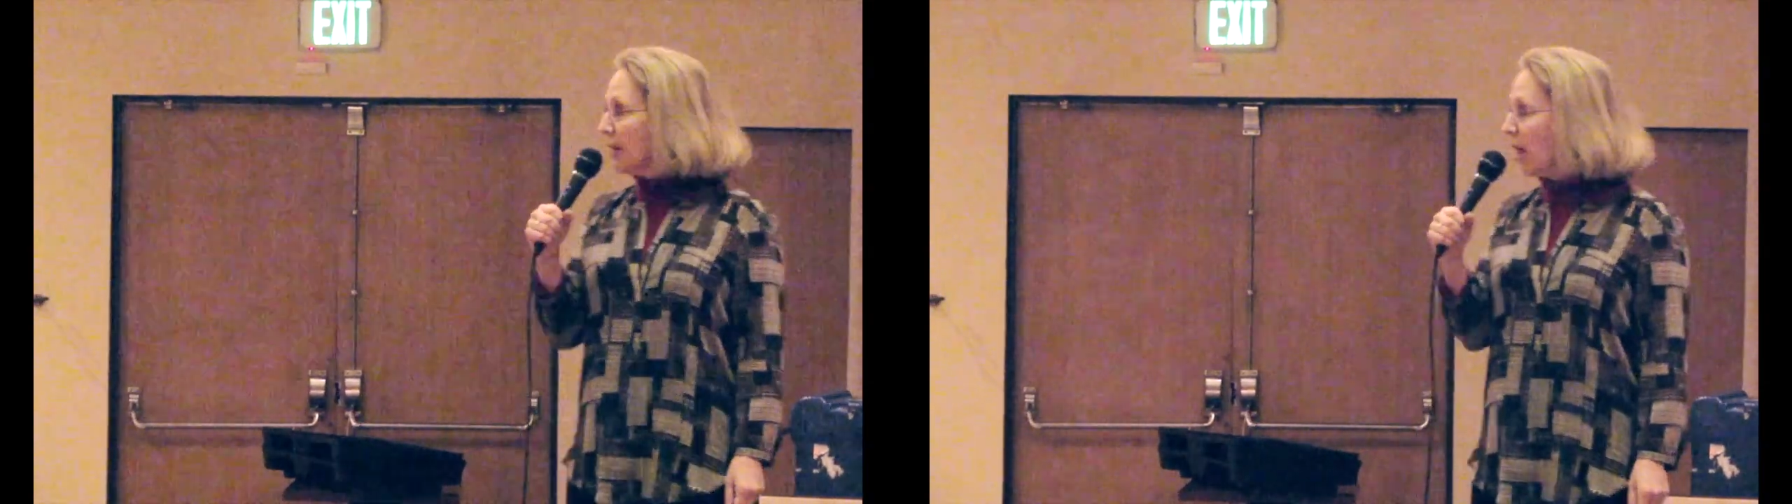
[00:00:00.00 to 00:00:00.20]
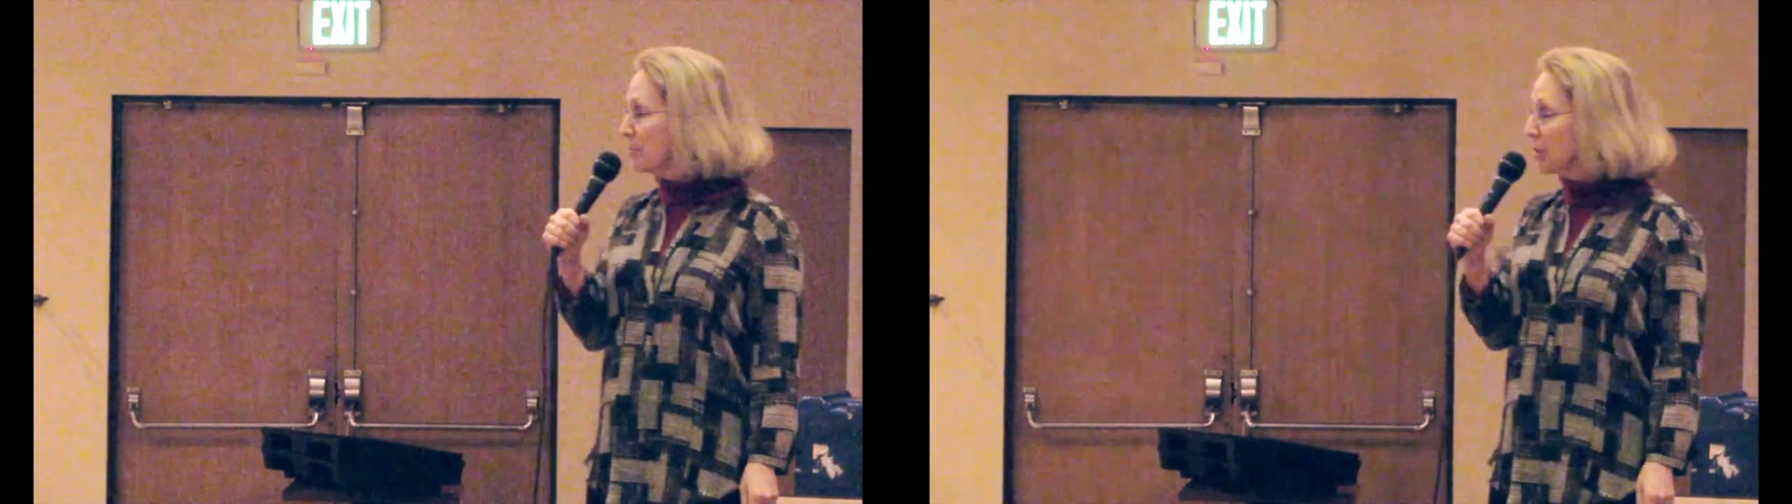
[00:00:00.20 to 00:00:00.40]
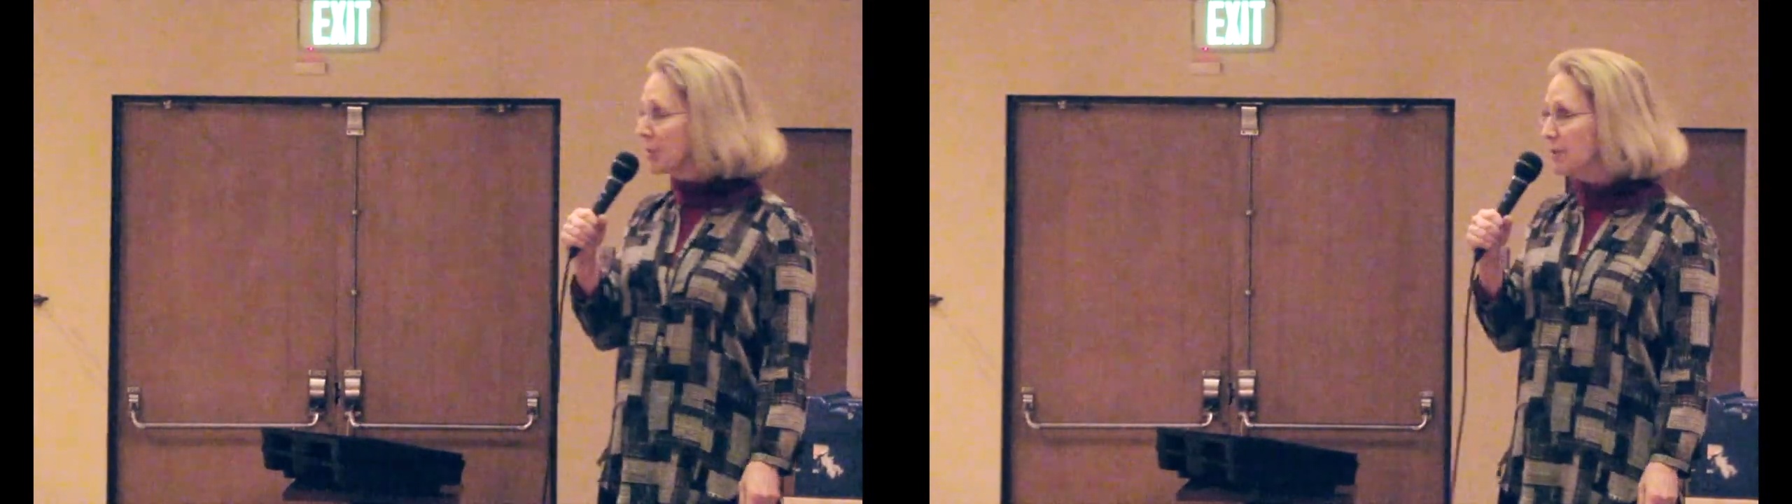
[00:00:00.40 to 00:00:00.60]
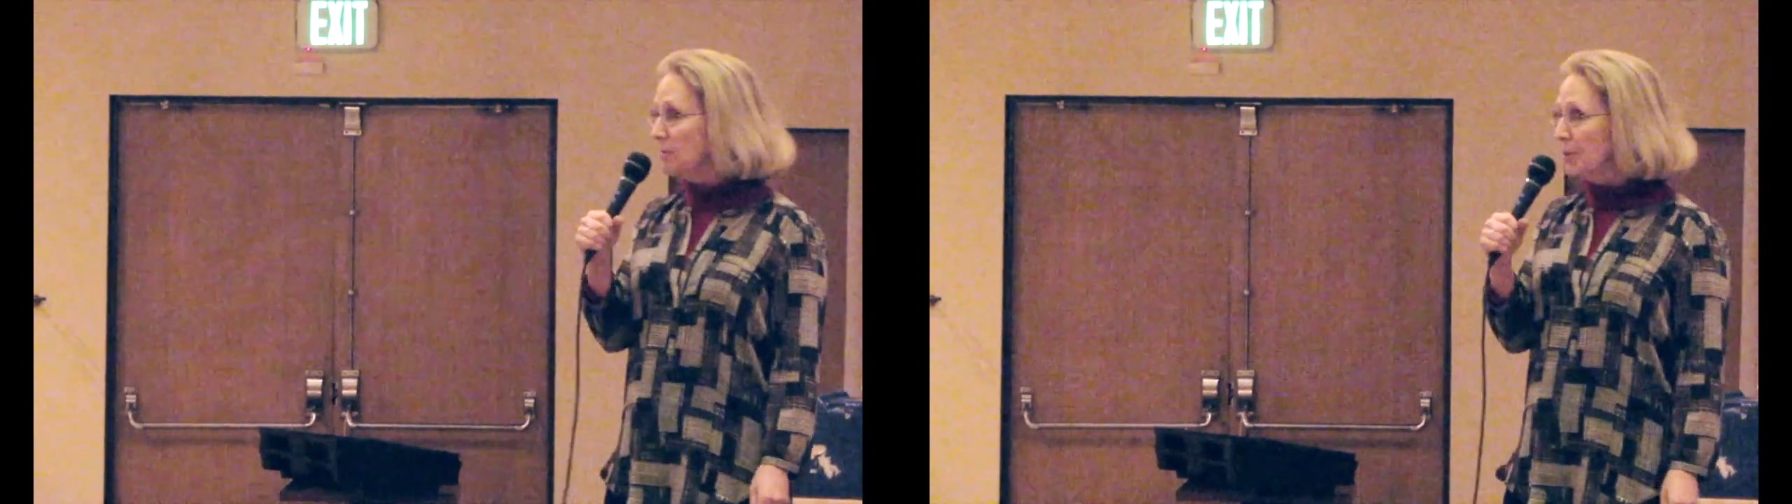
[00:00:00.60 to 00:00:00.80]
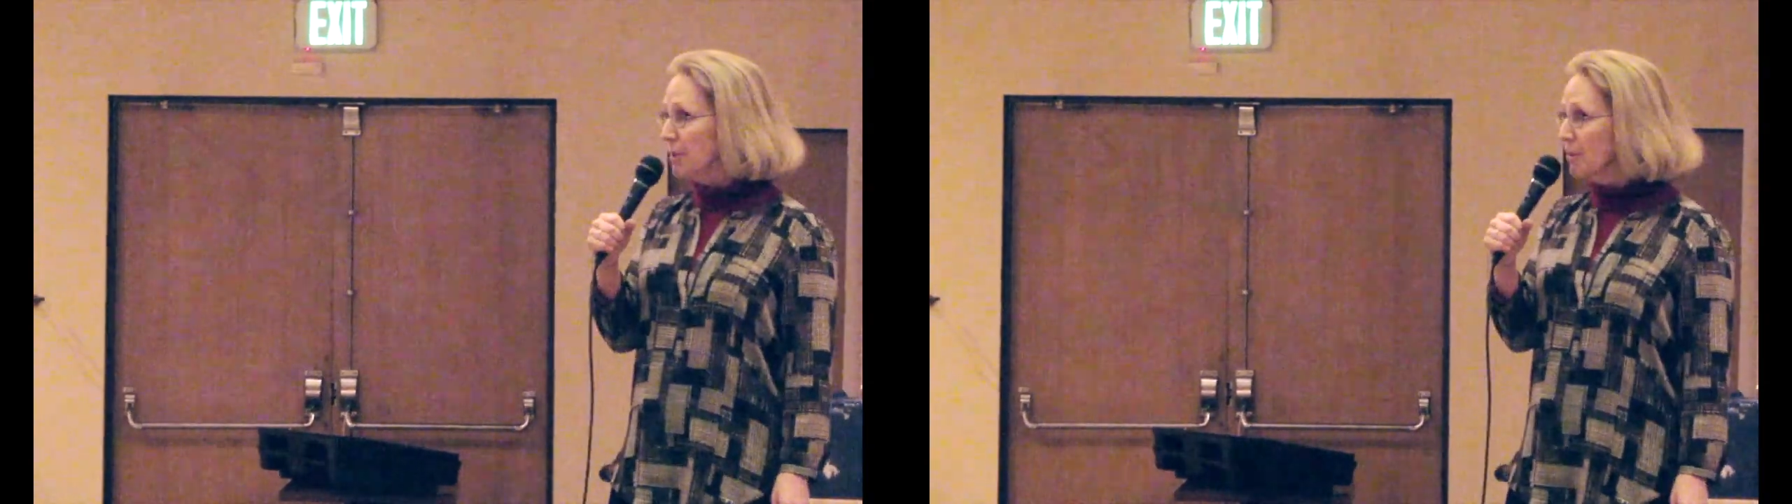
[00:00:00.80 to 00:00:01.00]
Objects
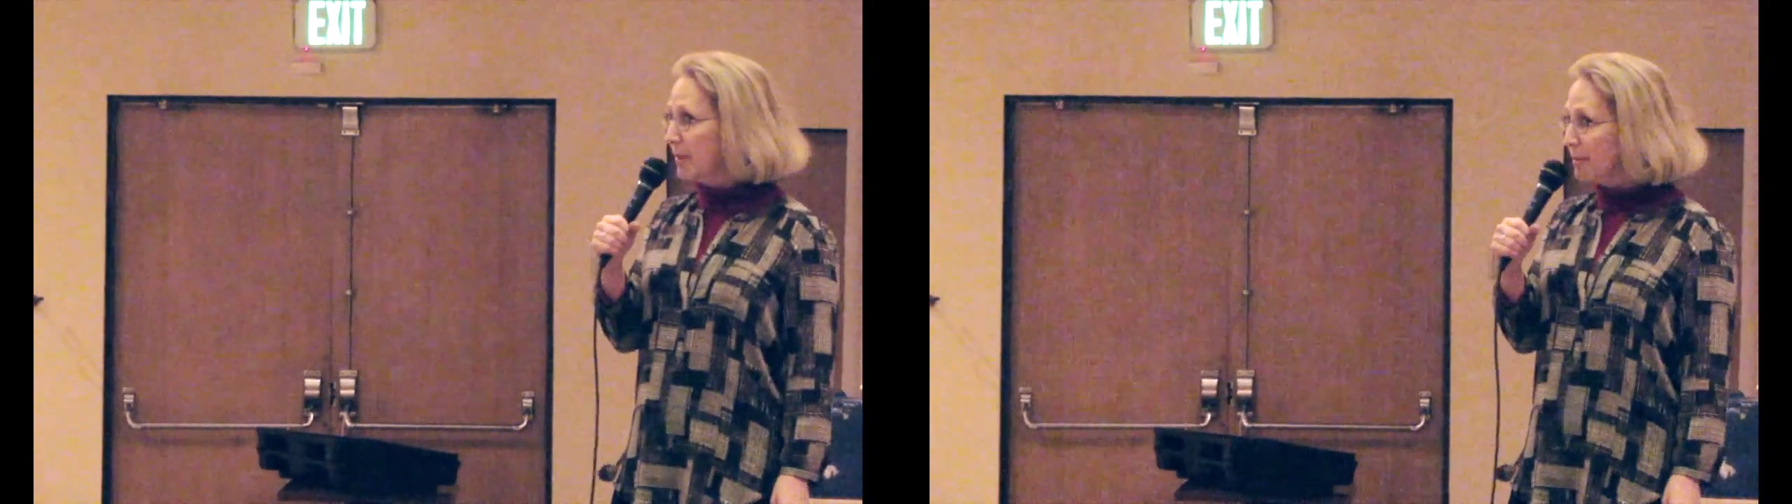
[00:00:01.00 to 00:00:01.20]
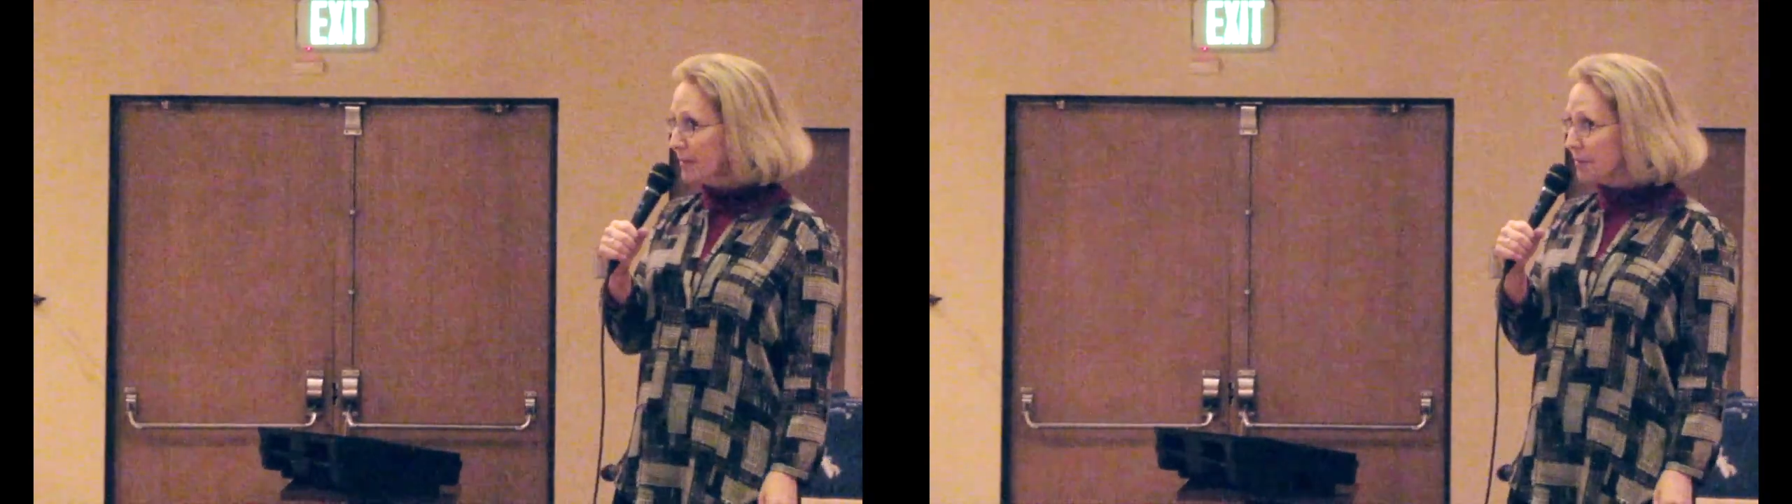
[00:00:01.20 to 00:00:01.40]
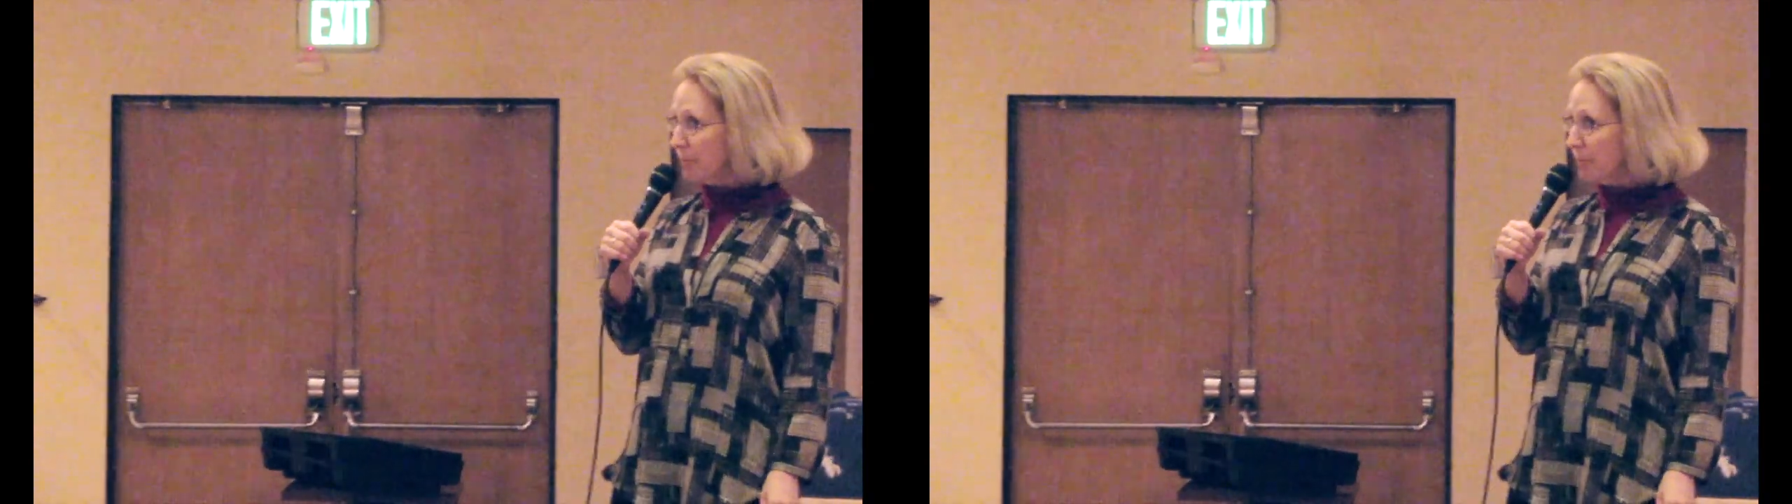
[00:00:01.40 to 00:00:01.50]
in mirror may be